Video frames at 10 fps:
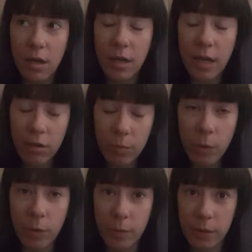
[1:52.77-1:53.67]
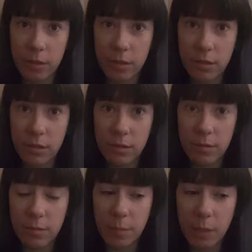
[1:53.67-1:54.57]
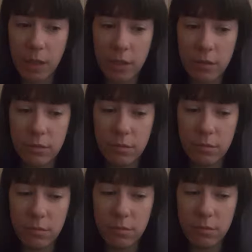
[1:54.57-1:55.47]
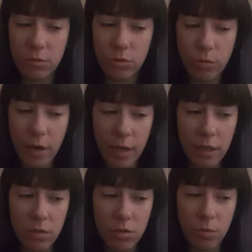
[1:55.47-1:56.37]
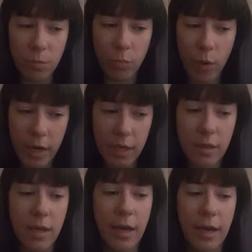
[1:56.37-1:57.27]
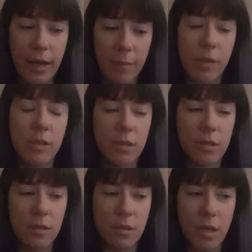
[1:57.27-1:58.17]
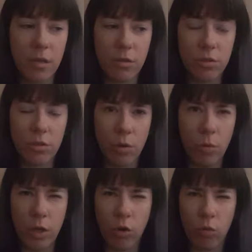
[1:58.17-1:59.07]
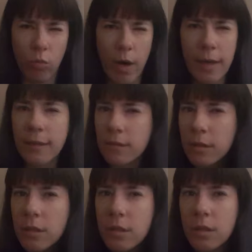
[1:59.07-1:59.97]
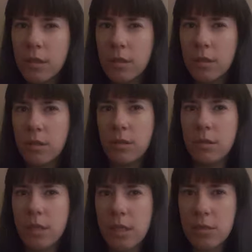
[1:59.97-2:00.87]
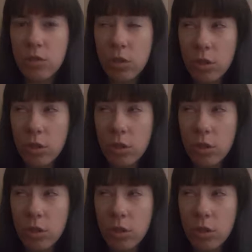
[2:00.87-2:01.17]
Not on purpose, but trying to break the habits that are so ingrained into